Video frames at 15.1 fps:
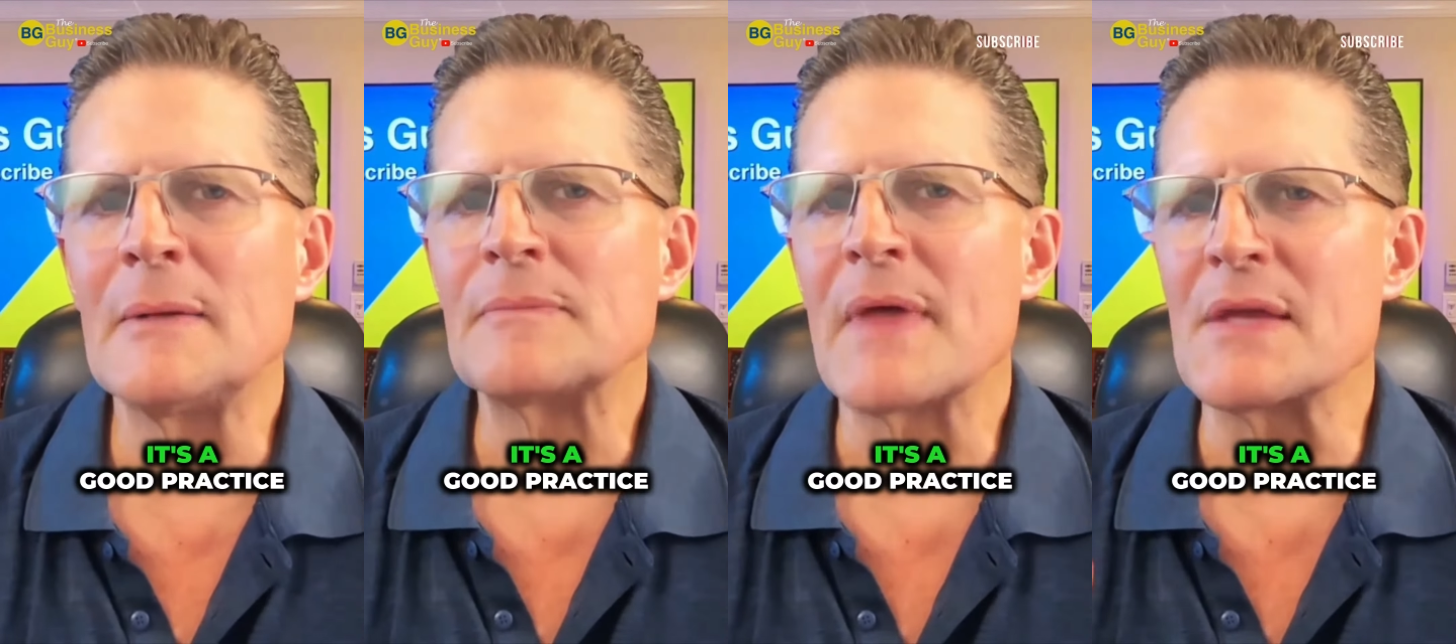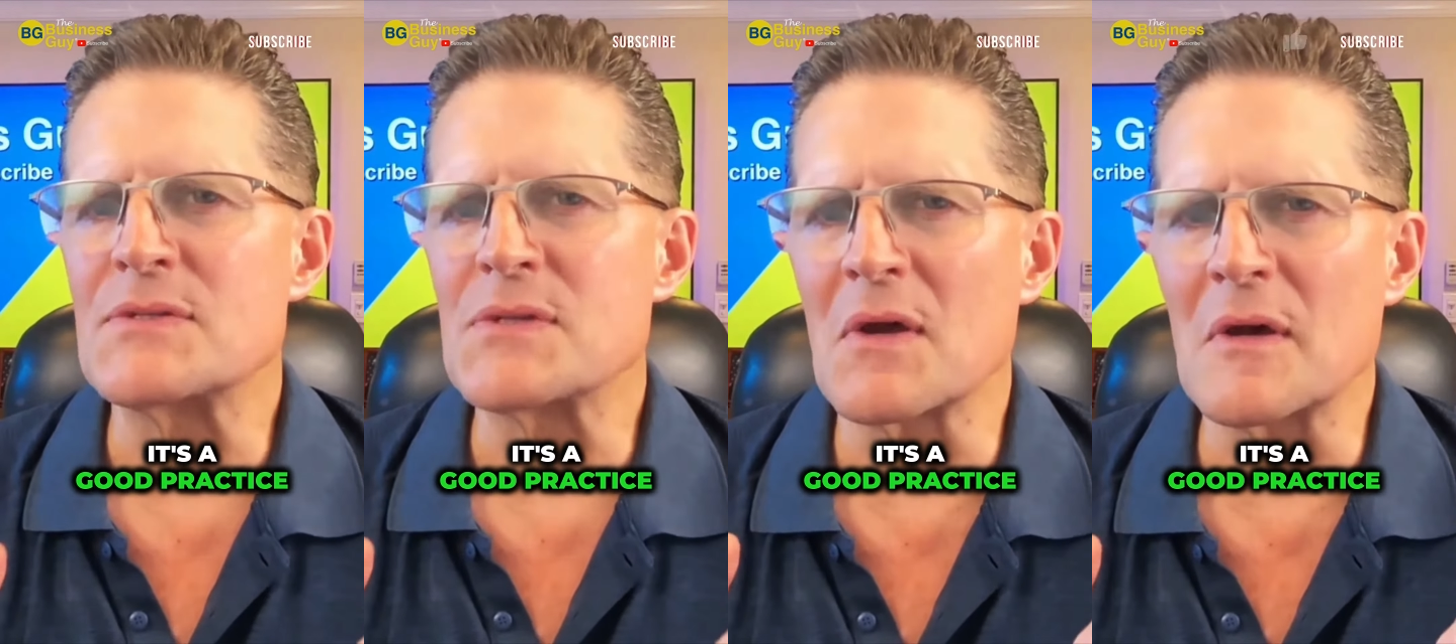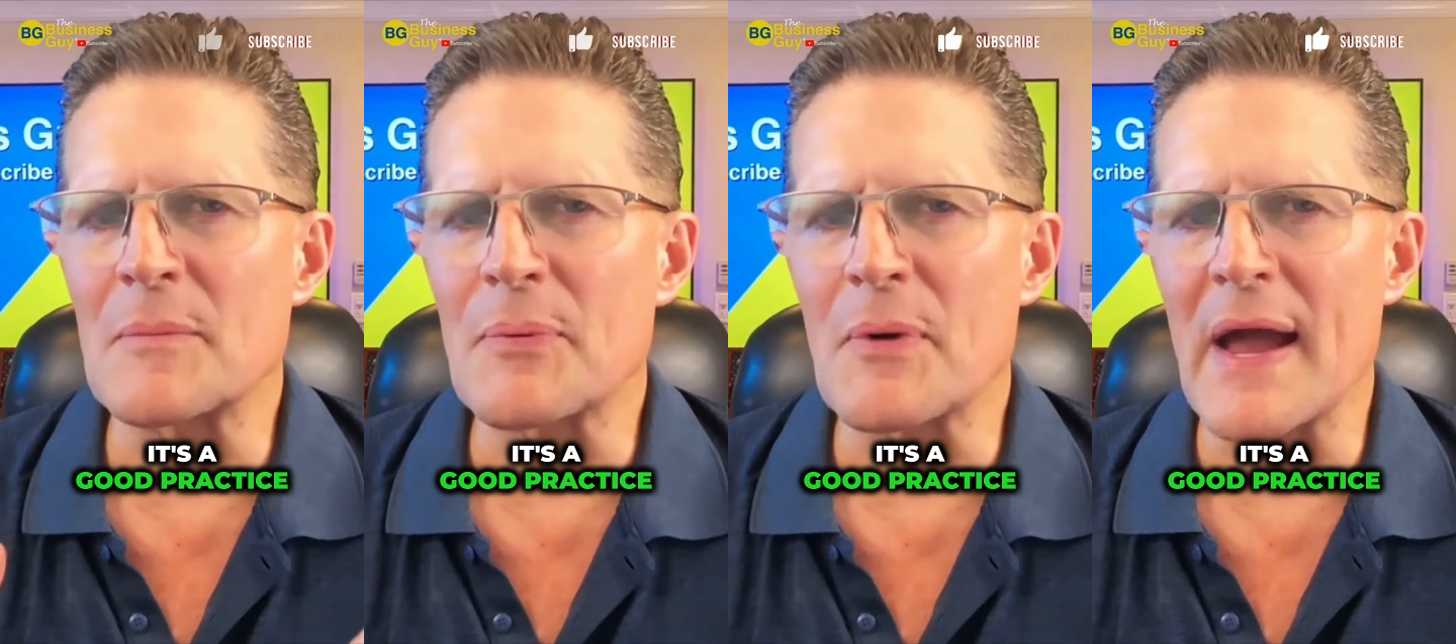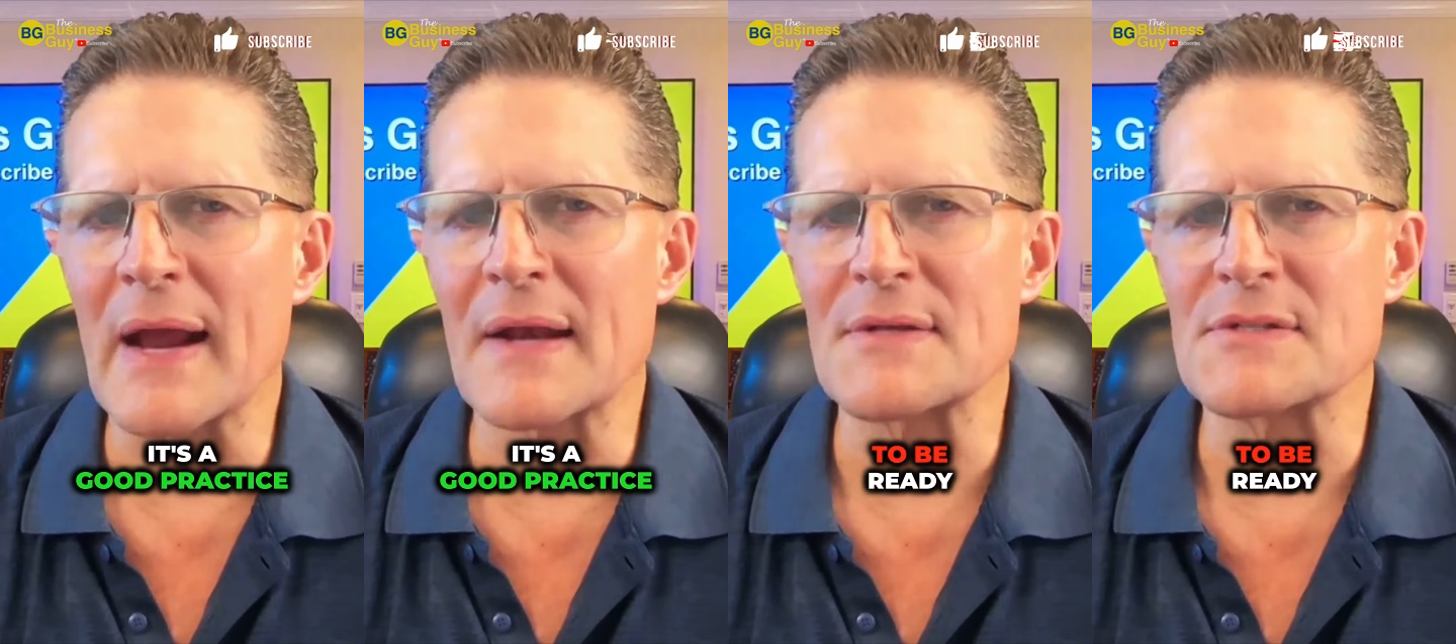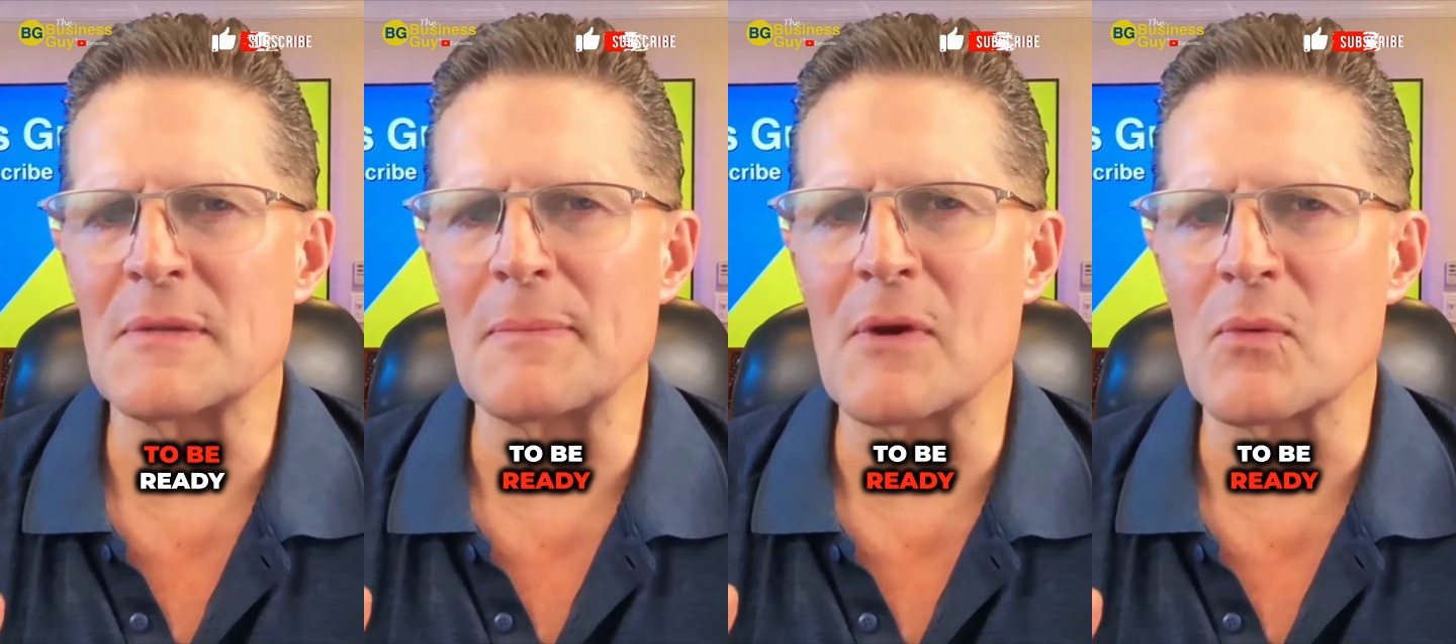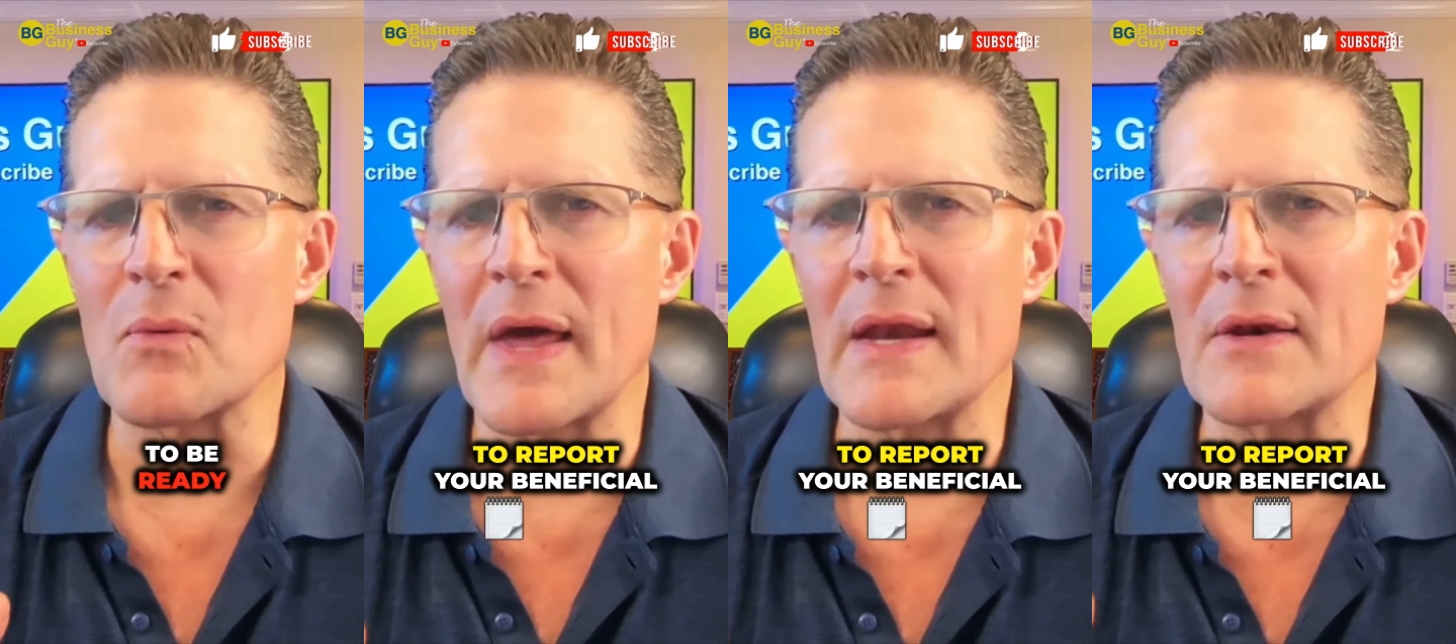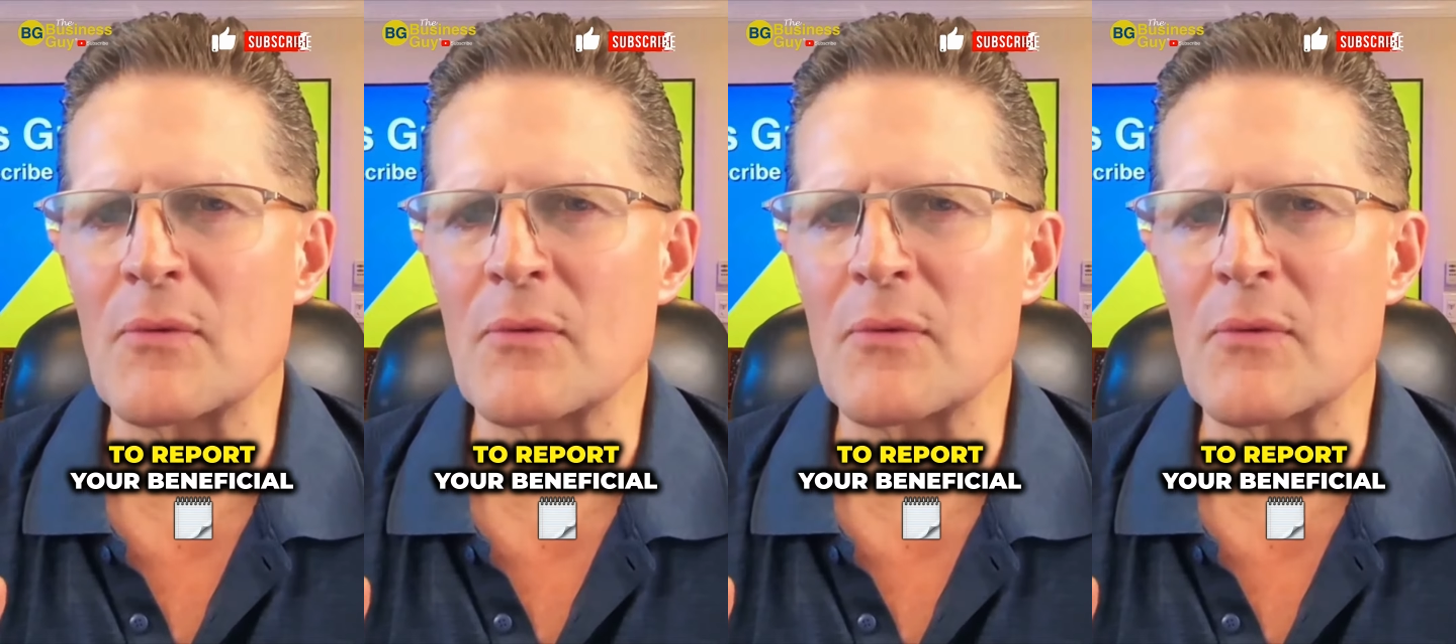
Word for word: it's a good practice to be ready